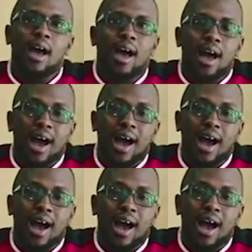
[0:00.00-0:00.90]
a number
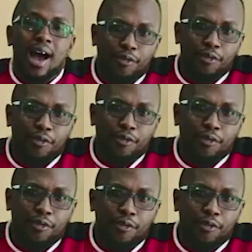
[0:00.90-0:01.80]
of
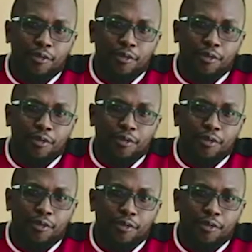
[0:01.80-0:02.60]
fridges, smart fridges.